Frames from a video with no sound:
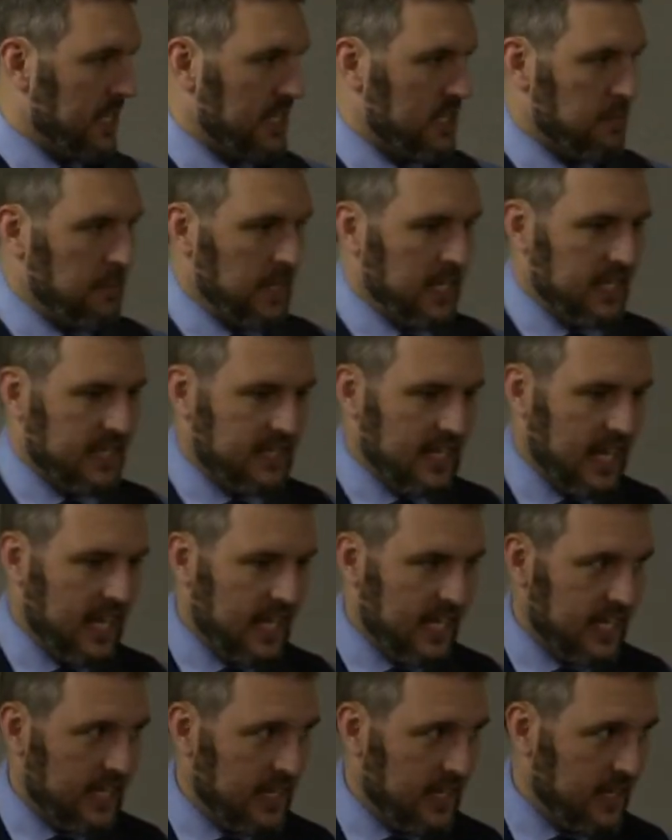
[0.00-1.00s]
that's being
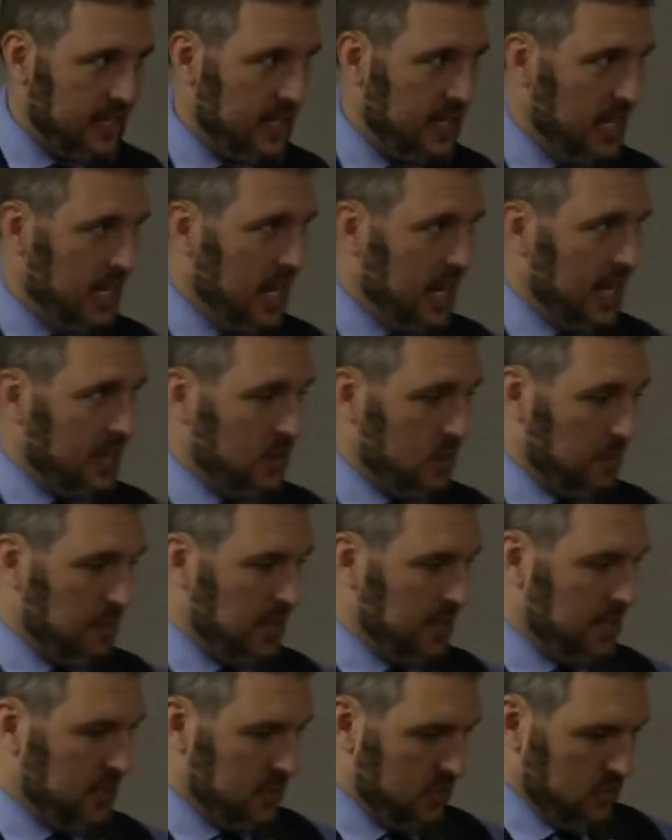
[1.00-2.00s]
taken and, and they're
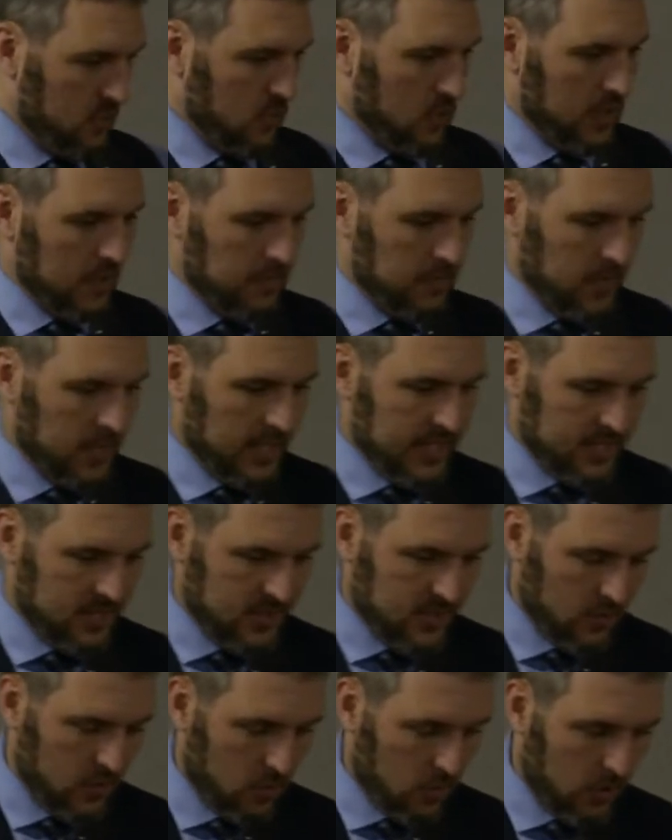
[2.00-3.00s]
being destroyed,
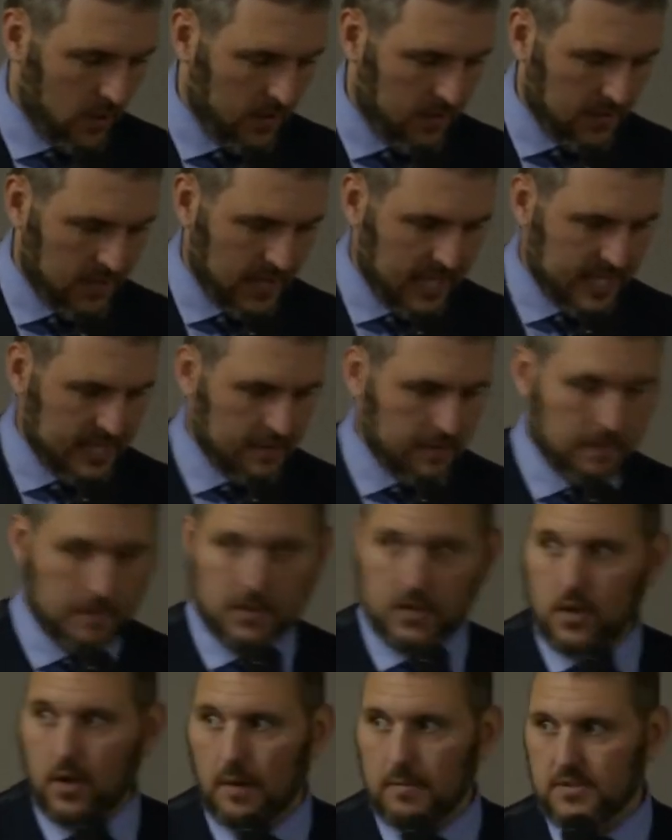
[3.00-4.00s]
molested, or whatever the case may be. But
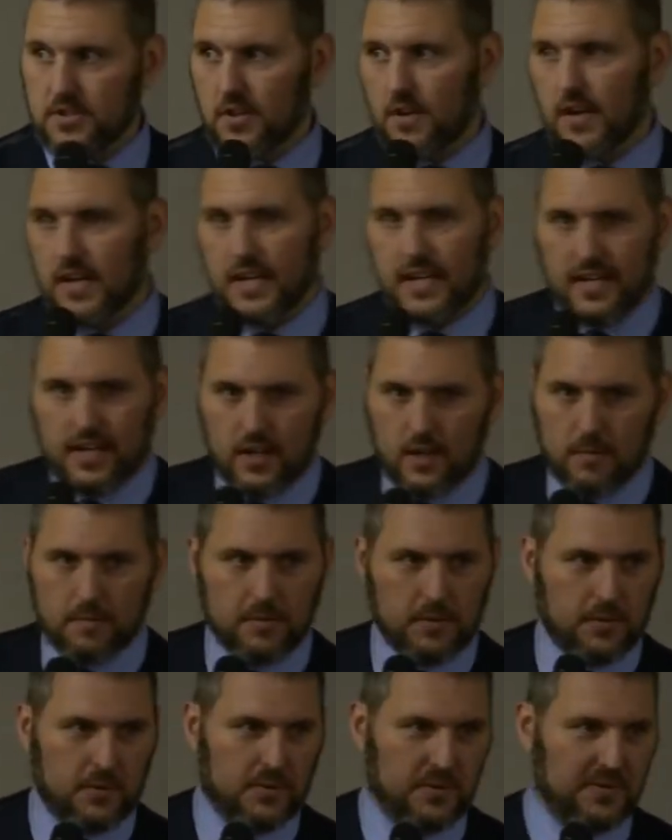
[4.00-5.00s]
no, I'm sorry, I can't help
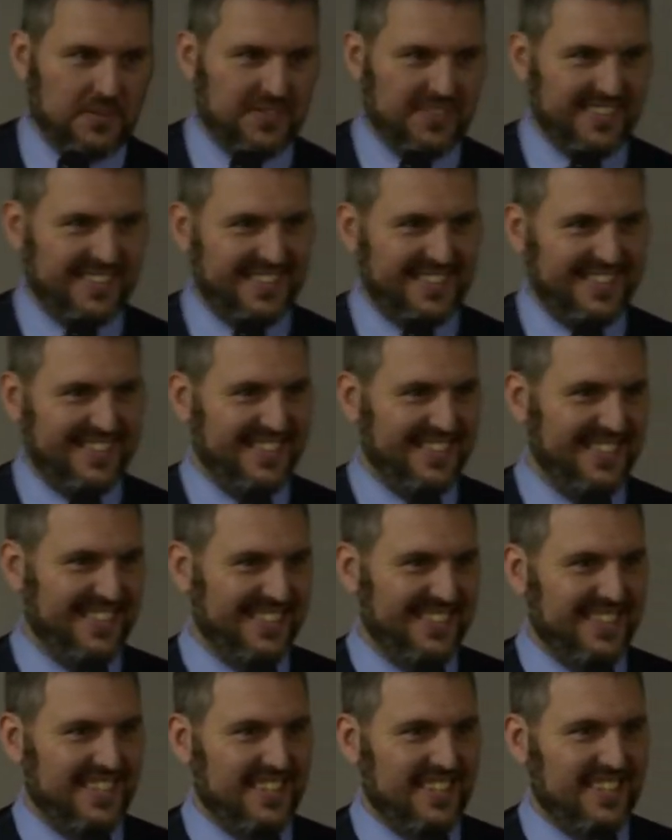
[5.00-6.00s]
you
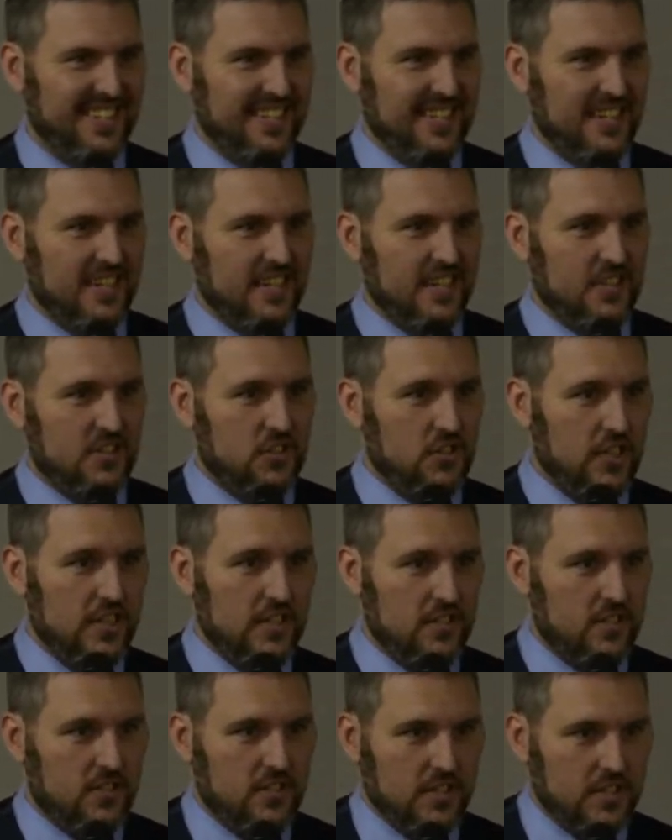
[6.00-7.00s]
because
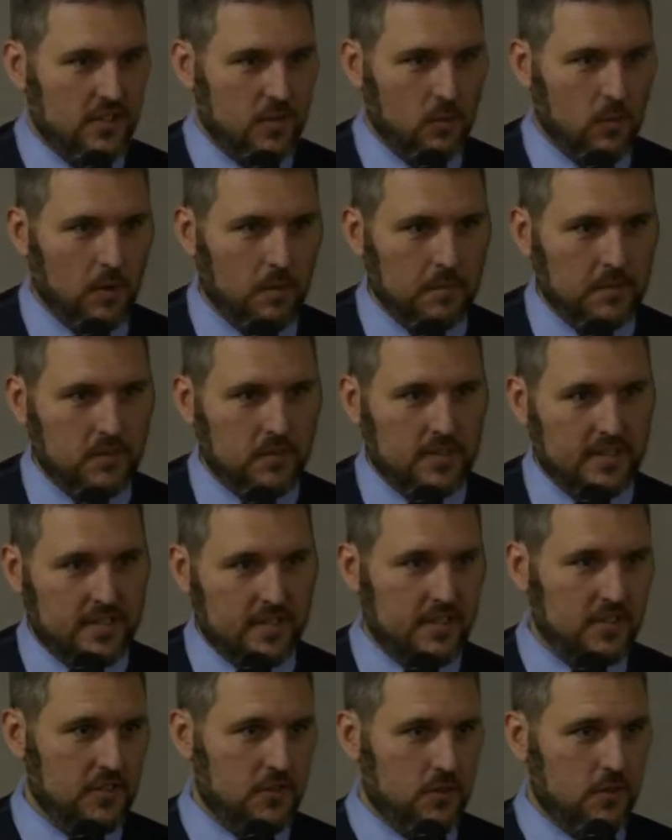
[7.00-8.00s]
Jesus doesn't want me to. He said
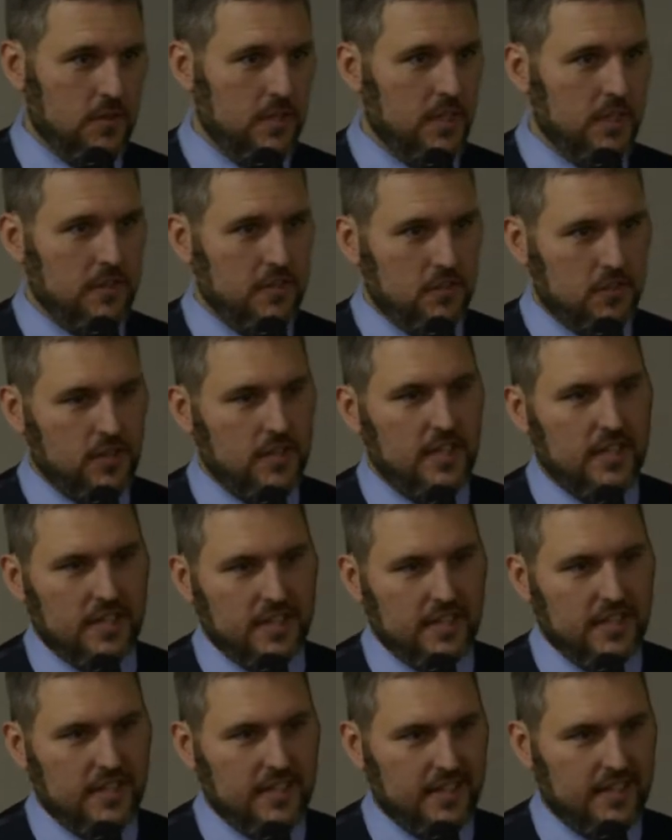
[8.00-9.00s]
to turn the other cheek.